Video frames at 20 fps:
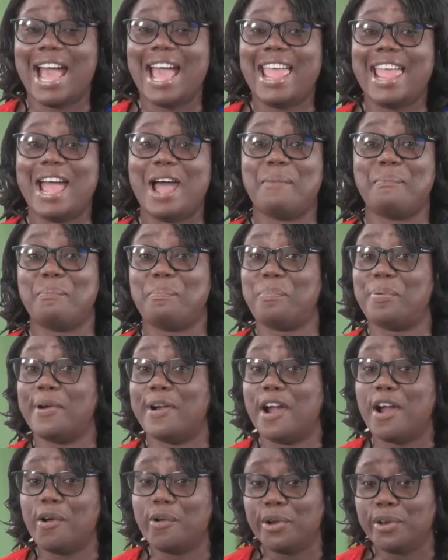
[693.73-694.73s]
I am
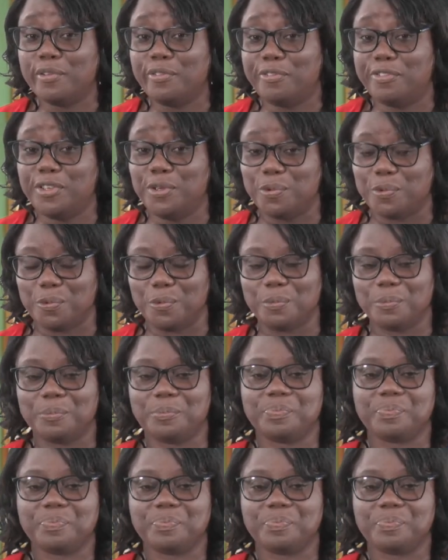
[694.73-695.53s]
proud of you.